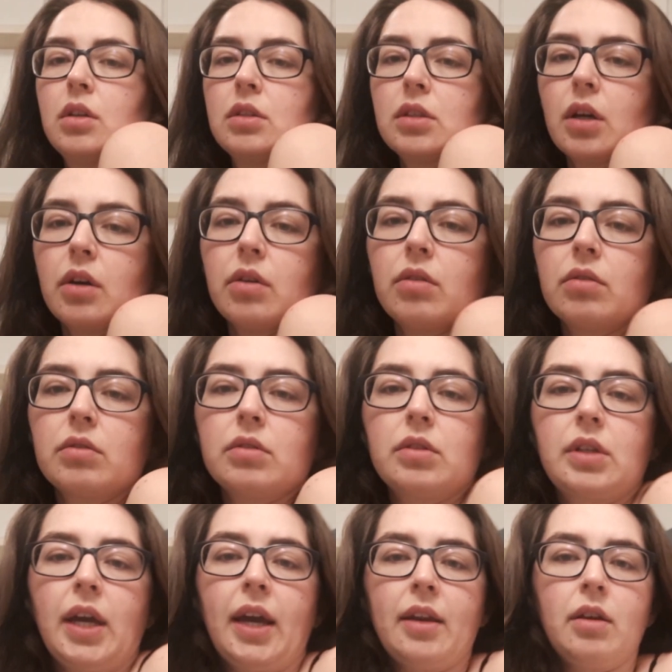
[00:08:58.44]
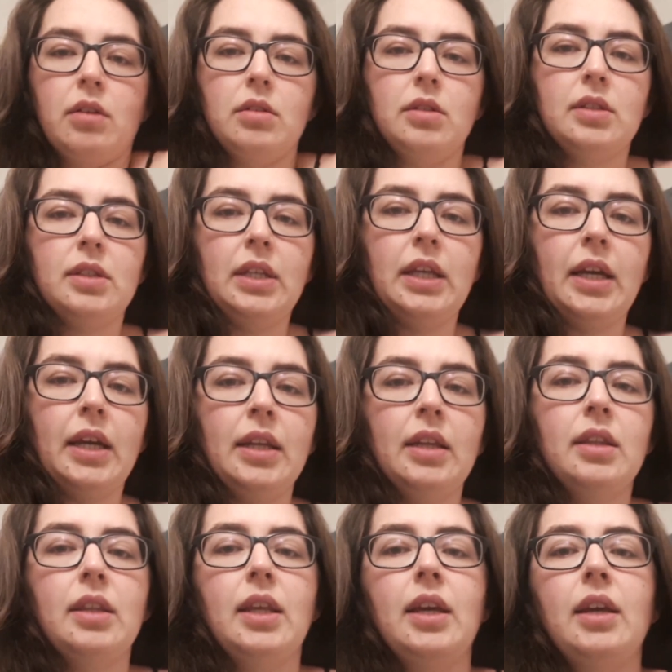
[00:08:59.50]
So you cannot see
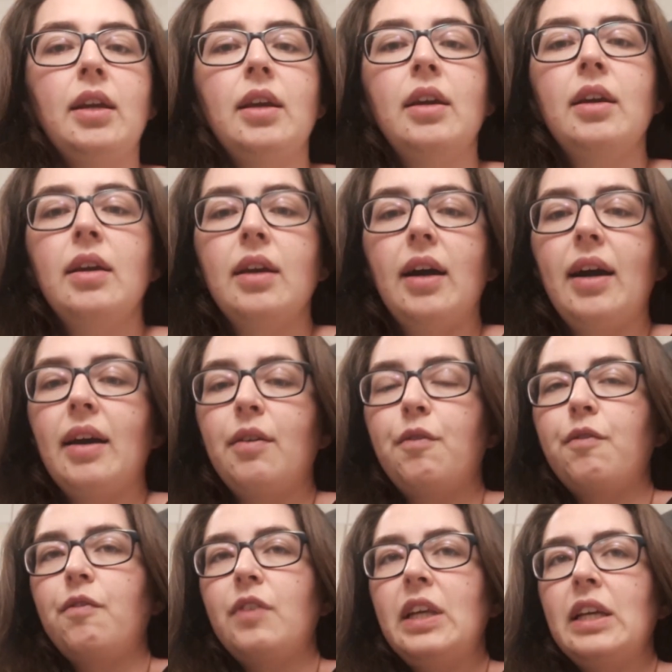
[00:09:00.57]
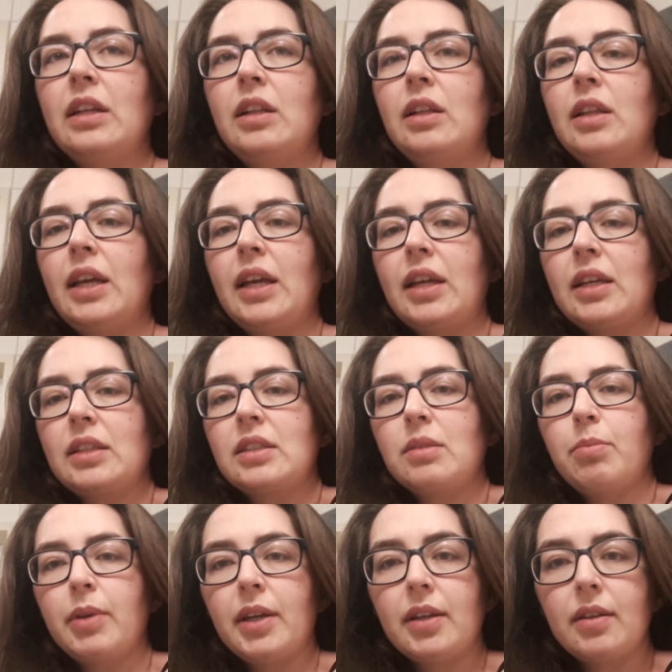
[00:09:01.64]
anything. I feel like it's a
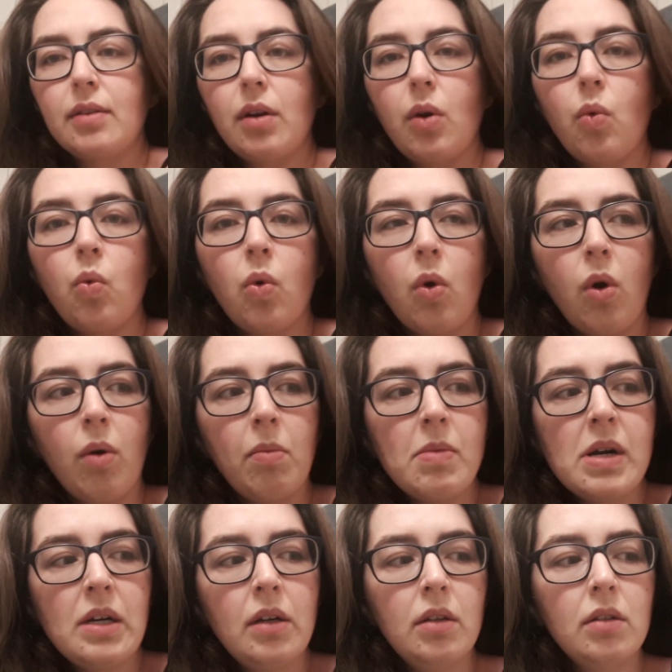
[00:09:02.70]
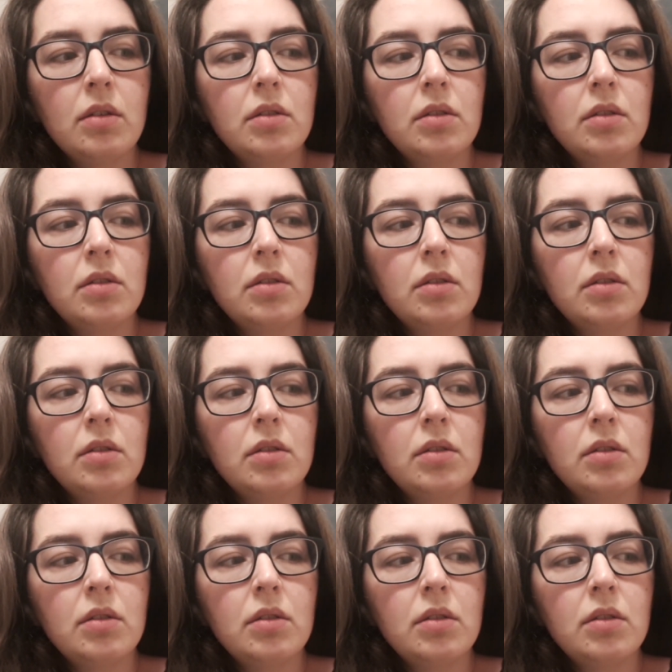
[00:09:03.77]
bit warmer,